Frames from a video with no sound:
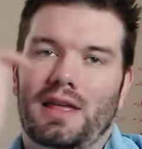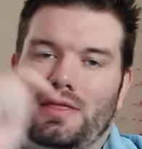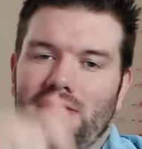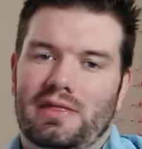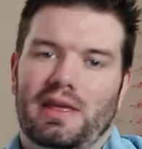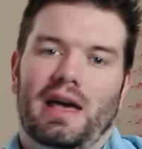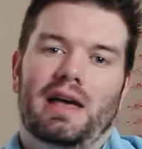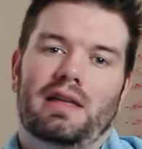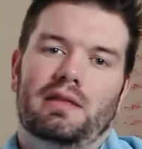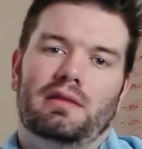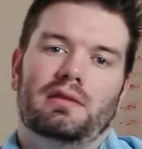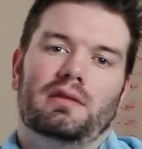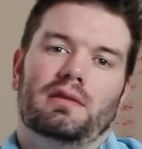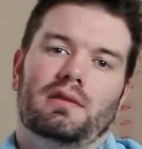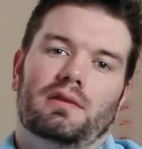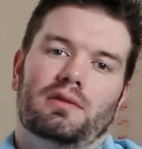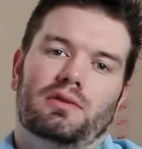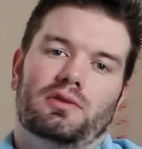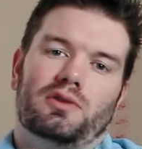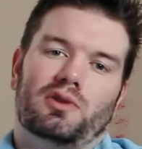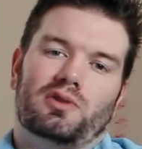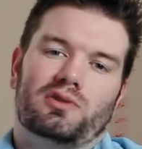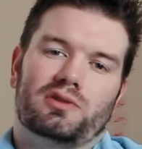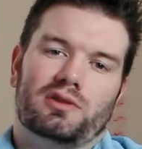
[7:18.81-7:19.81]
And then
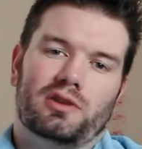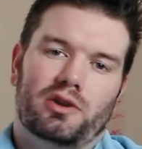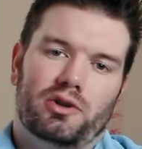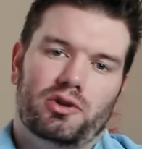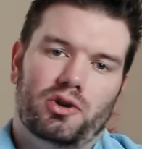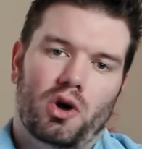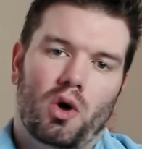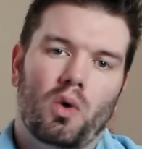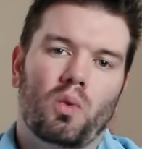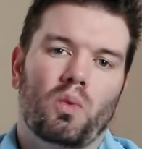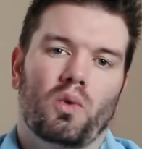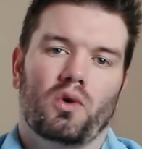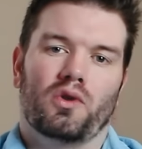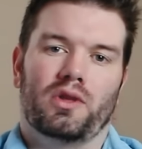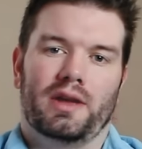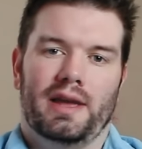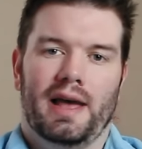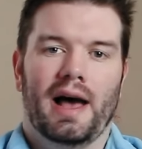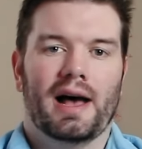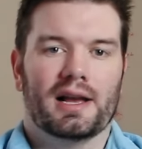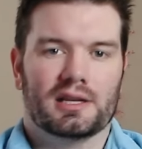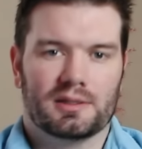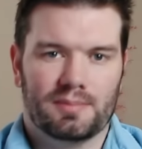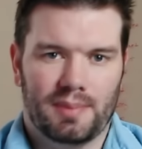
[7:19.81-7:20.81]
there's the
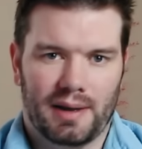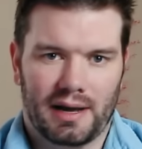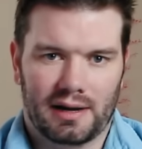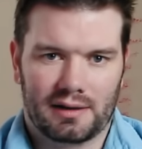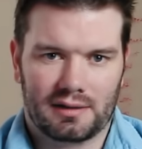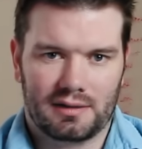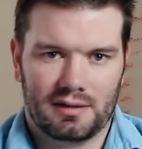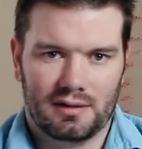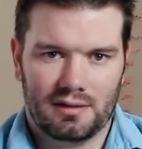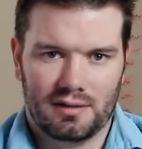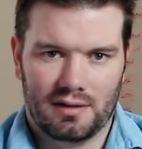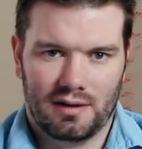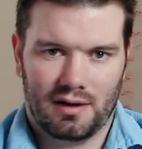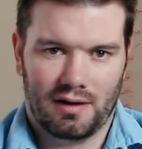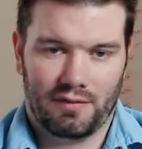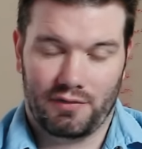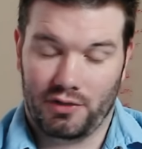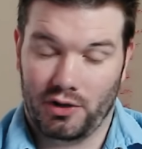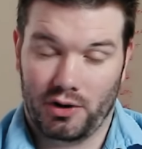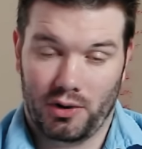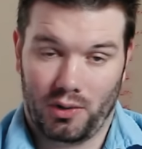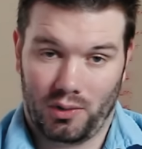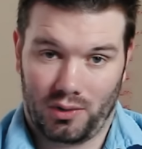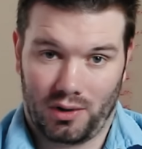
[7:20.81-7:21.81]
noteworthy aspect
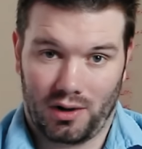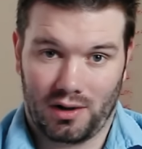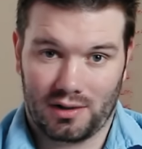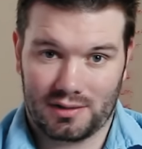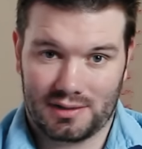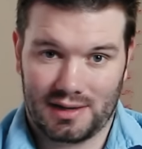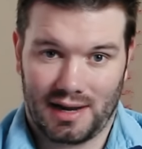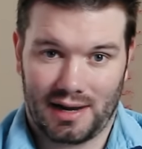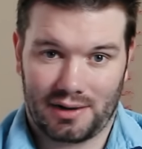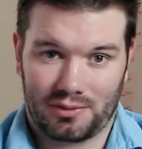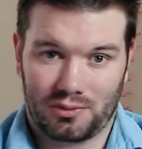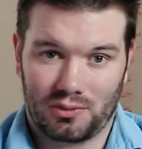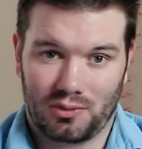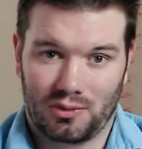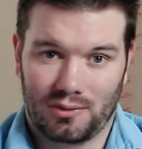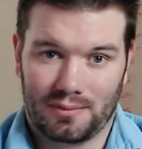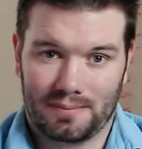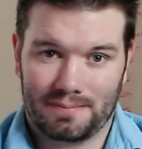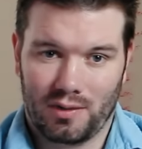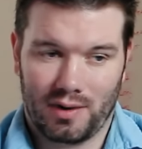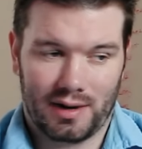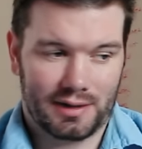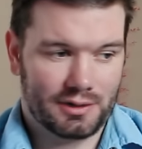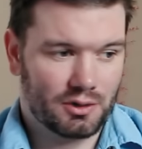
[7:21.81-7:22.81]
of the no contact
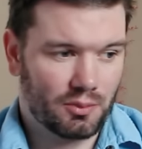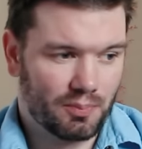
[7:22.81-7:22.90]
rule, right?